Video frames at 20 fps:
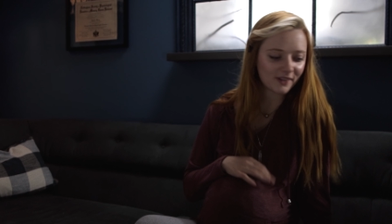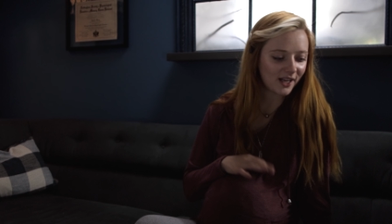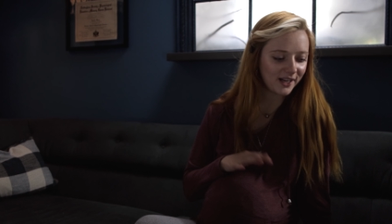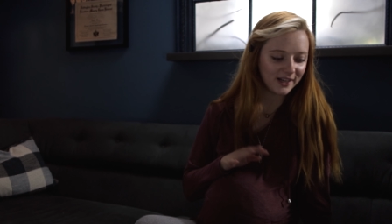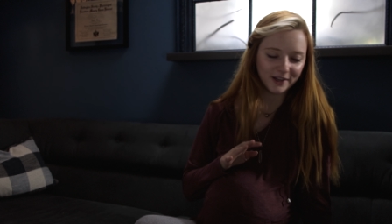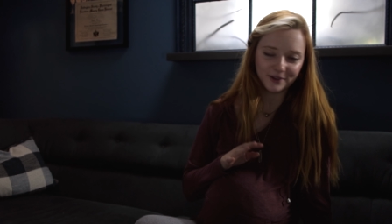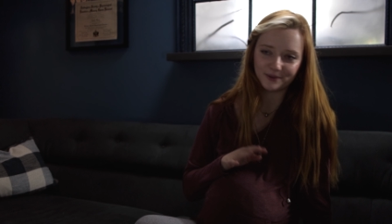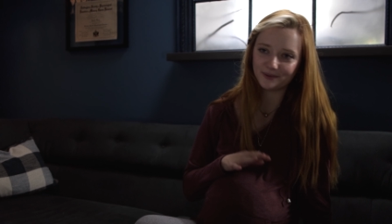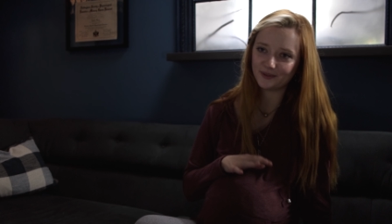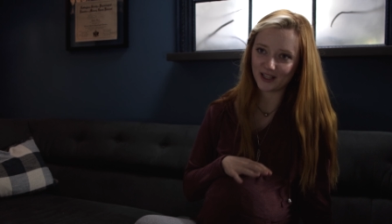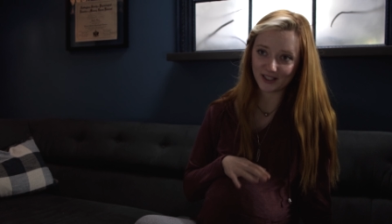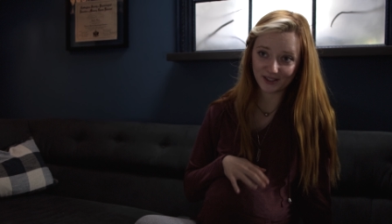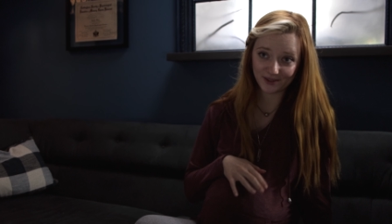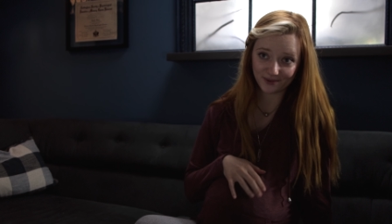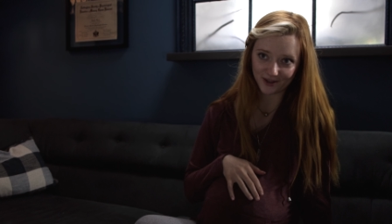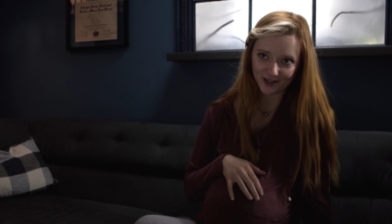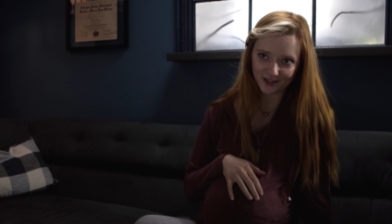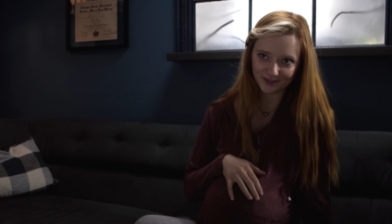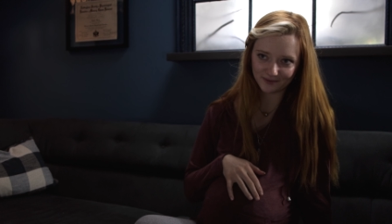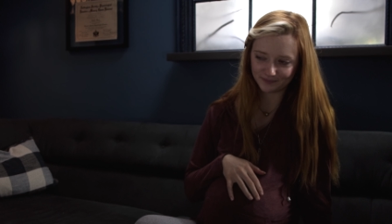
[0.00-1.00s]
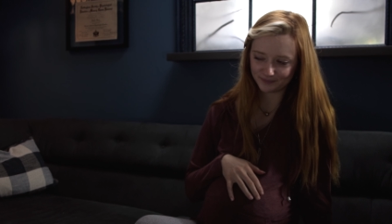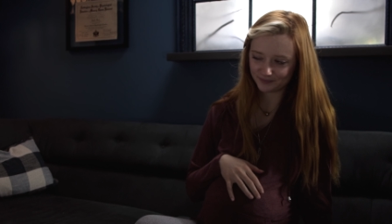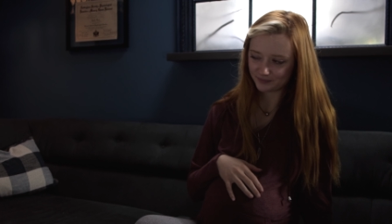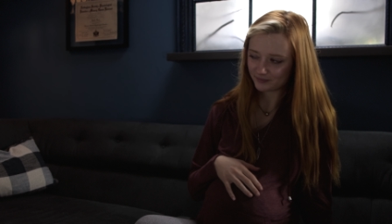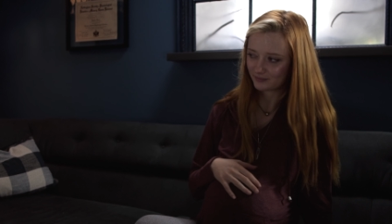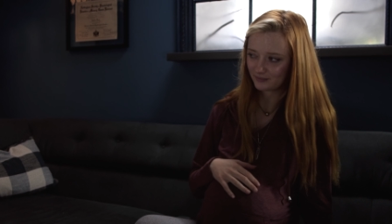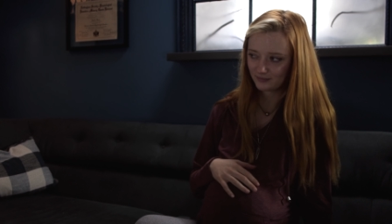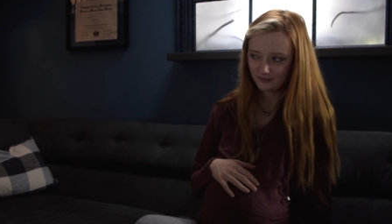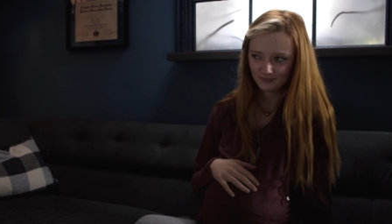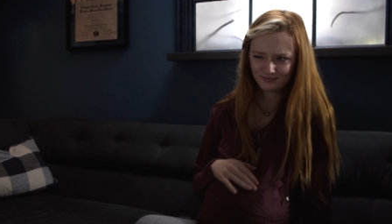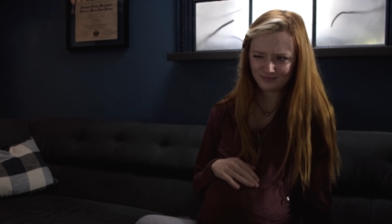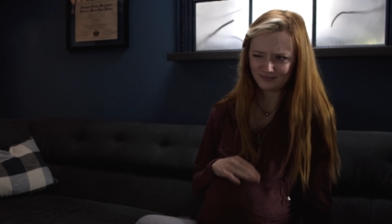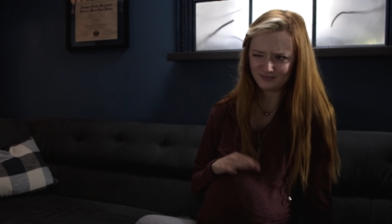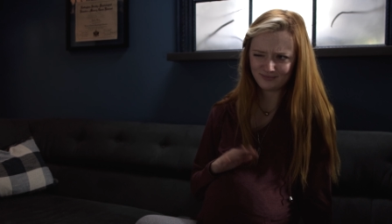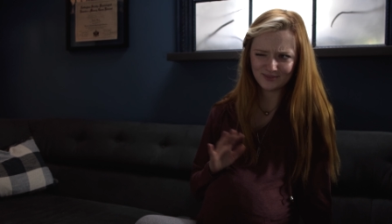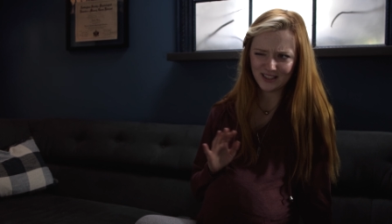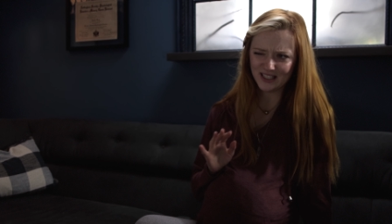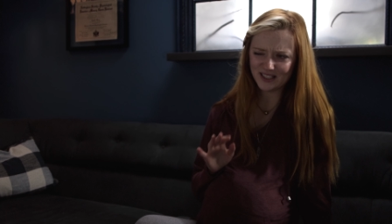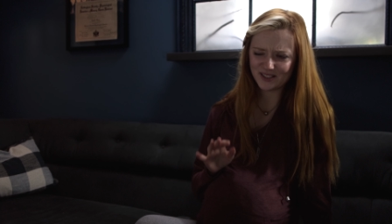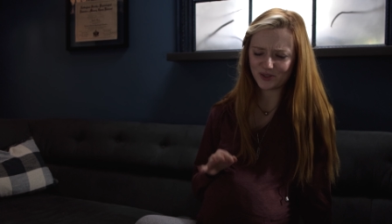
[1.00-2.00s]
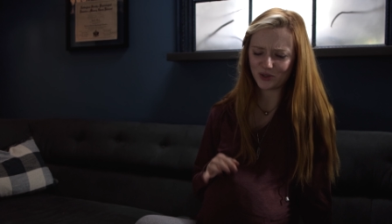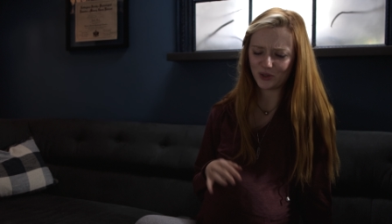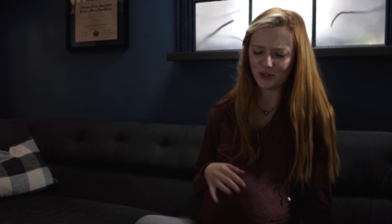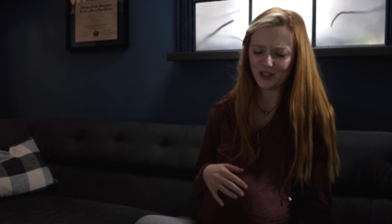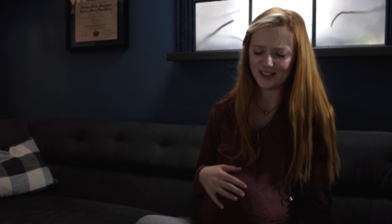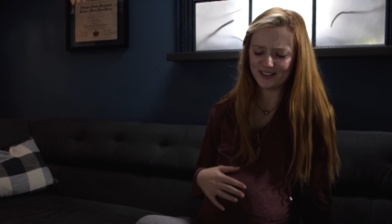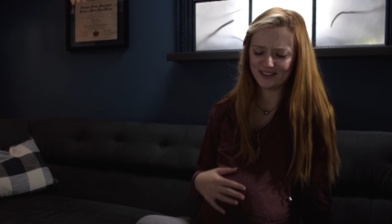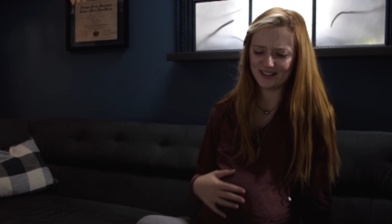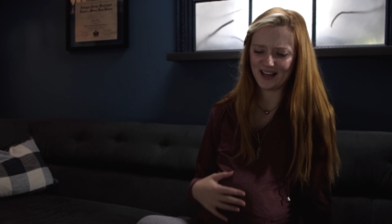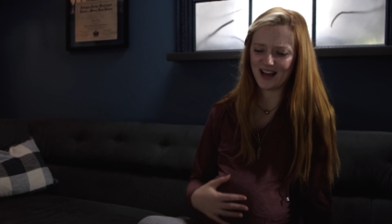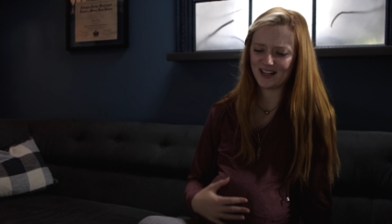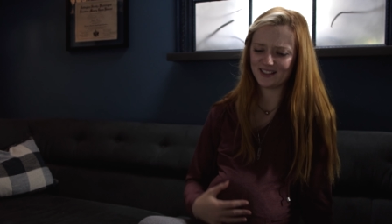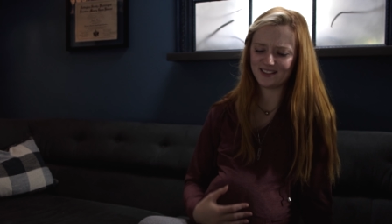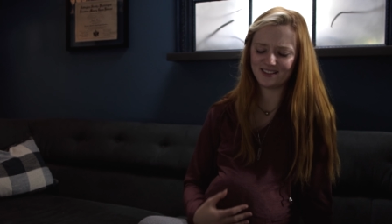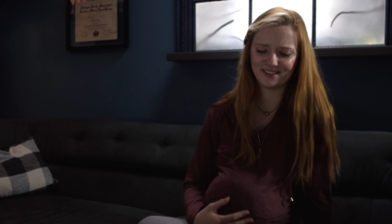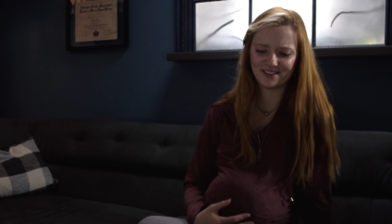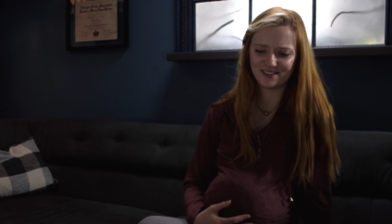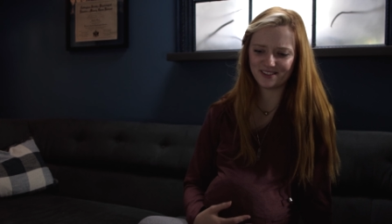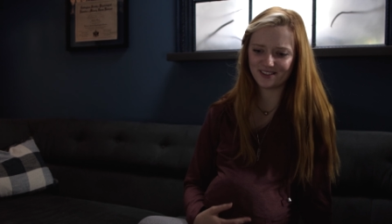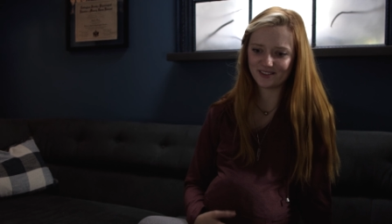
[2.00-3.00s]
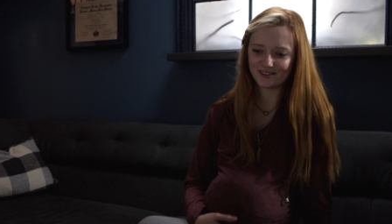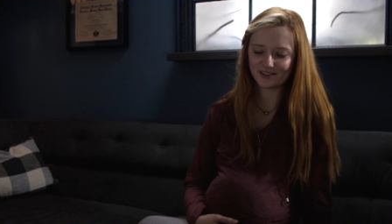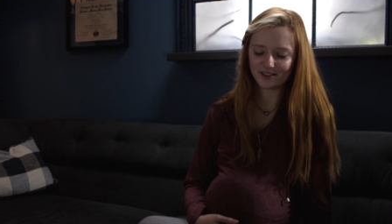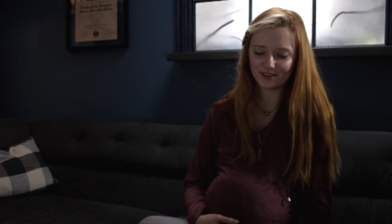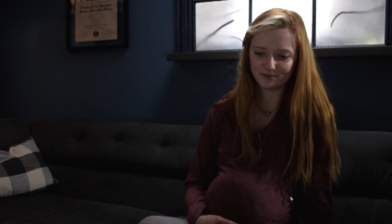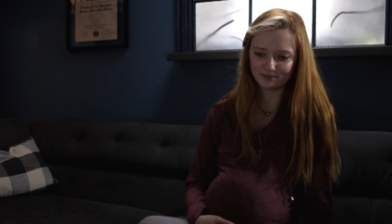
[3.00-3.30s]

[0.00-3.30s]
I know, that's fine. It's not like that, it's just,